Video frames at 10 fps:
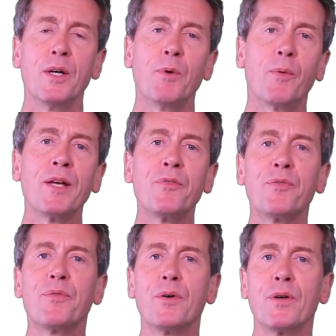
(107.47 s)
Well, we
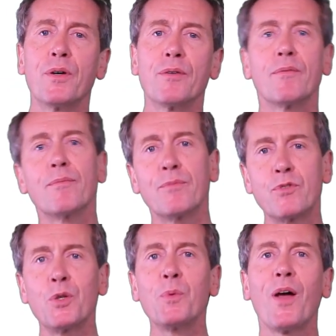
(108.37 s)
have
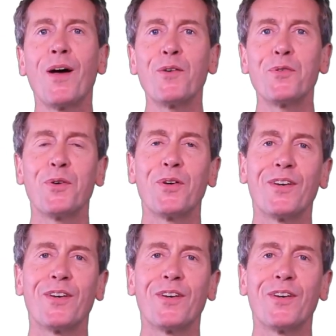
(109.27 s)
2.5